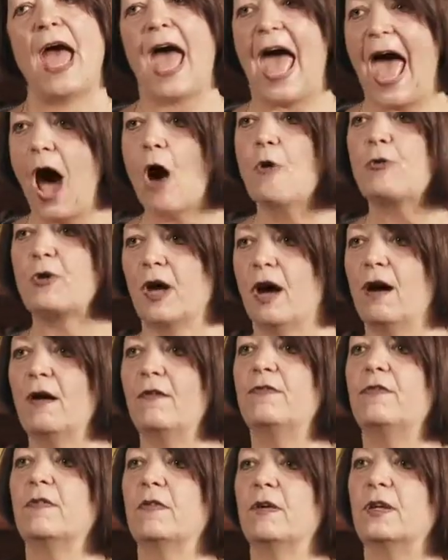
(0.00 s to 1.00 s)
out
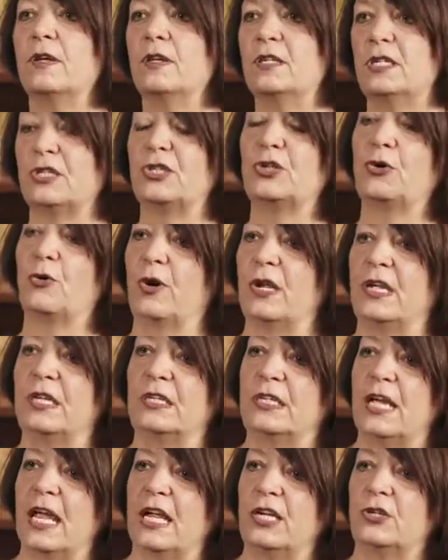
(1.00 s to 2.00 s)
of
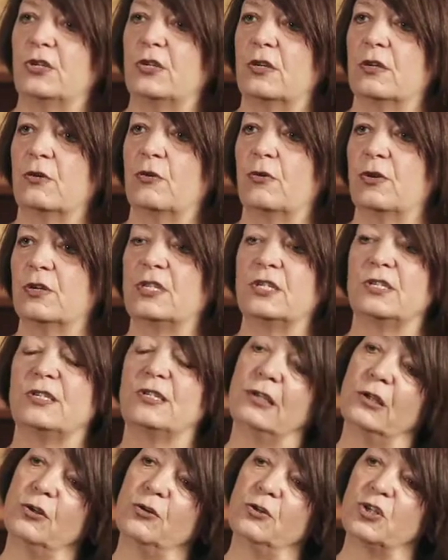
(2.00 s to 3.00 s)
disorientation or
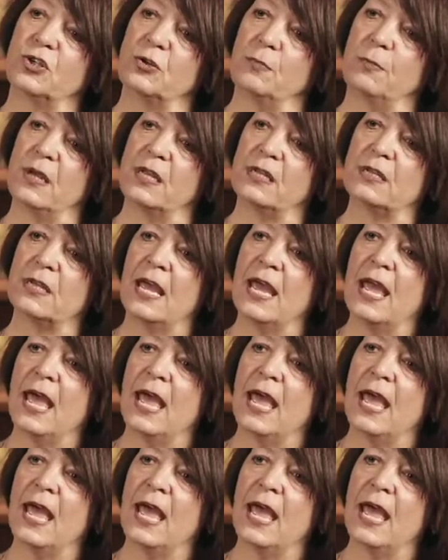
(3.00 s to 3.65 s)
disillusionment